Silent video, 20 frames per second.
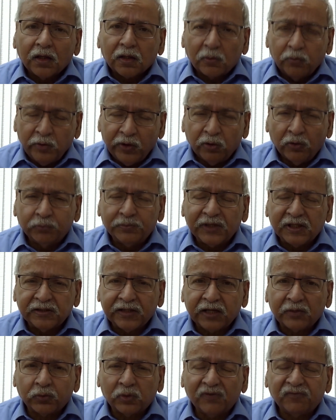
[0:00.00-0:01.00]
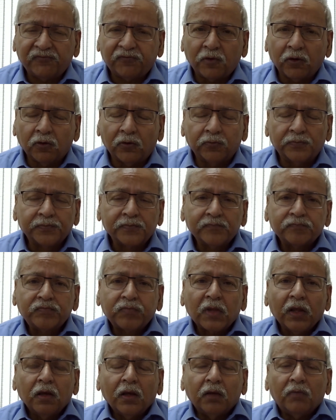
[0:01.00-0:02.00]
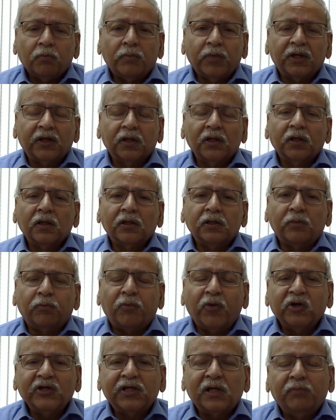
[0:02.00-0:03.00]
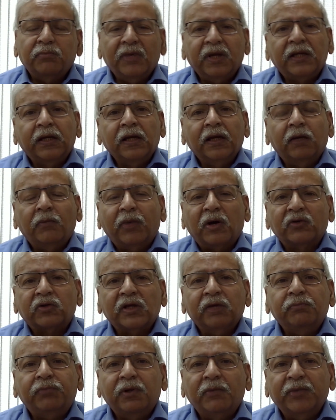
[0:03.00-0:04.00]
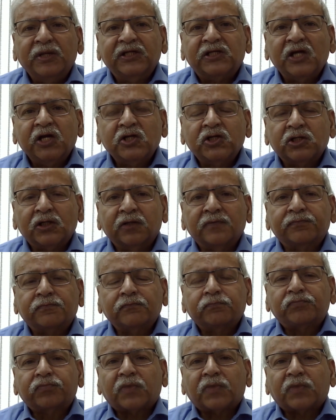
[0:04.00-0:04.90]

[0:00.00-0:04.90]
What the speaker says: We hope that that will follow. But the point I'm making about implementation